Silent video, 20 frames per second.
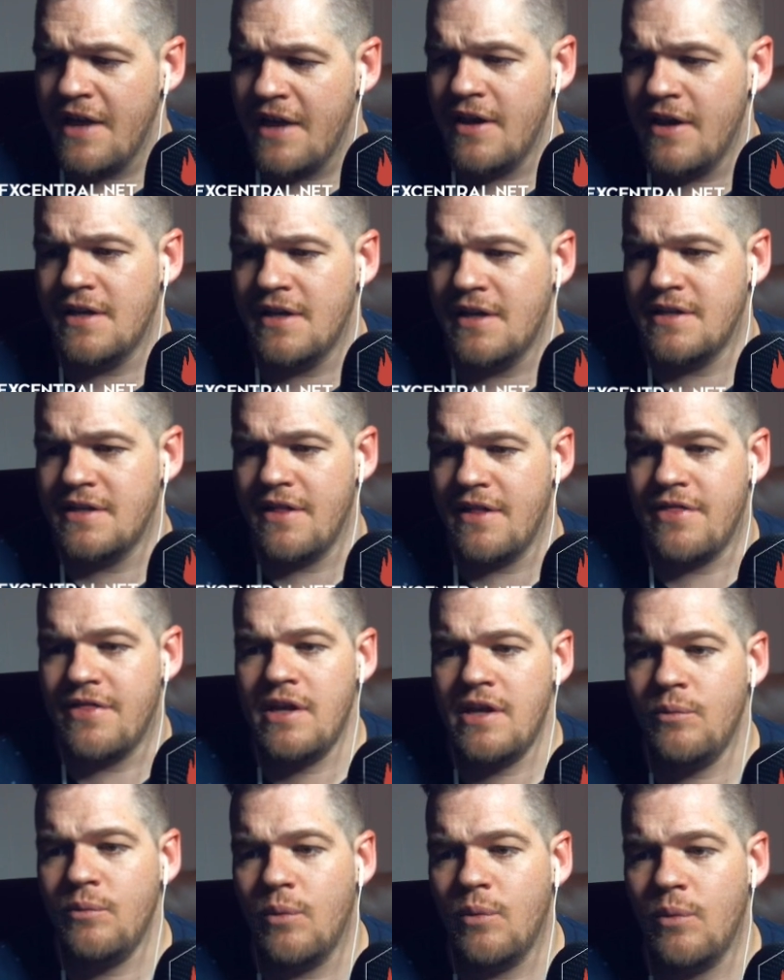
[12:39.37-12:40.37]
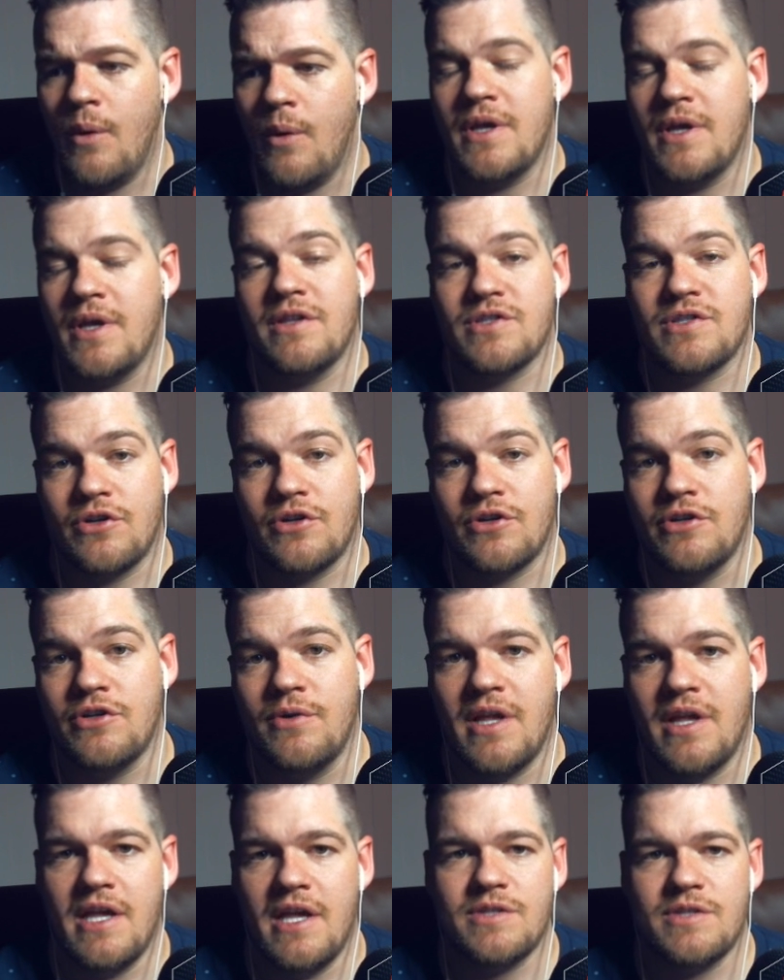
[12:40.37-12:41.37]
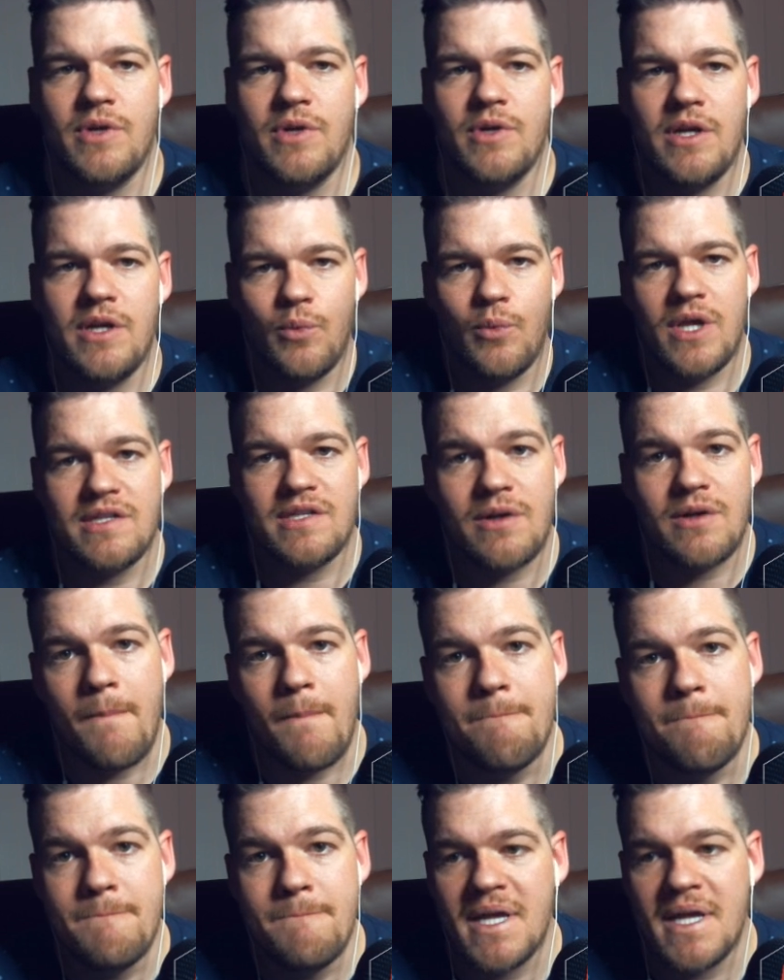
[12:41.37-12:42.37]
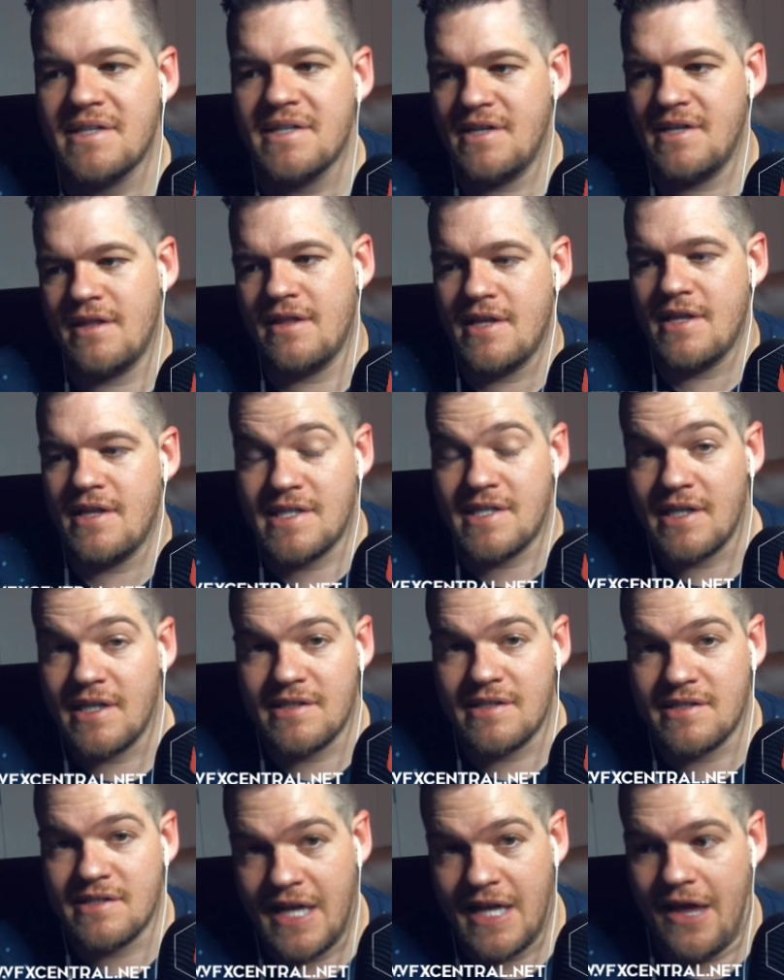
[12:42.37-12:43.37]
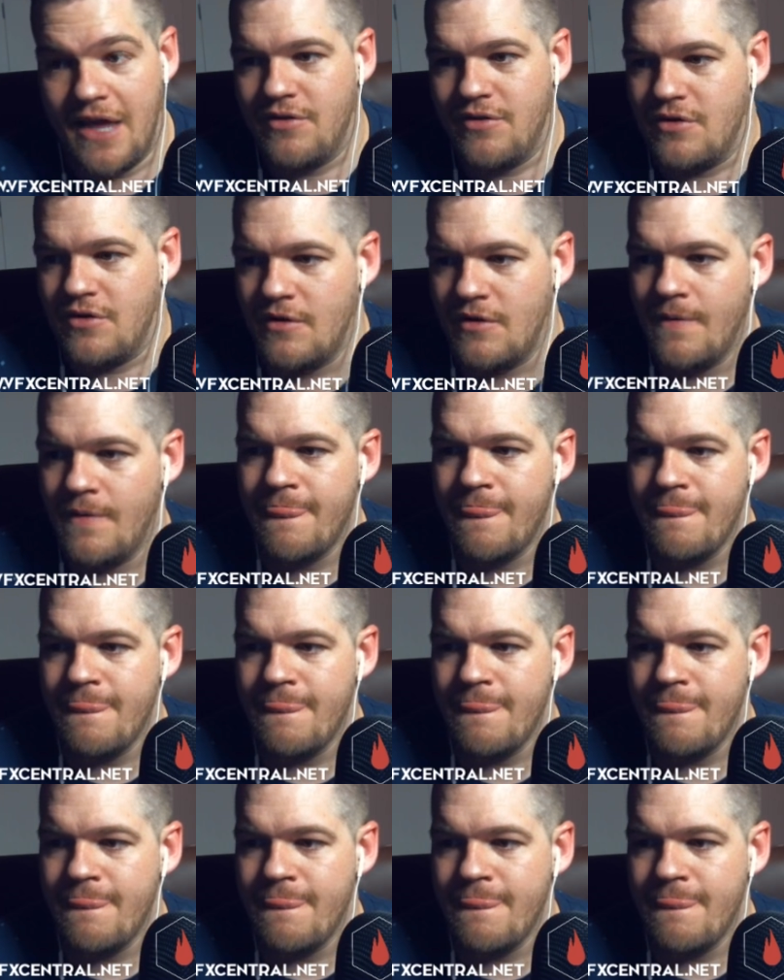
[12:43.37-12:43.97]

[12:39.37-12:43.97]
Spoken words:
And then what we can start doing is we can start mixing these things together.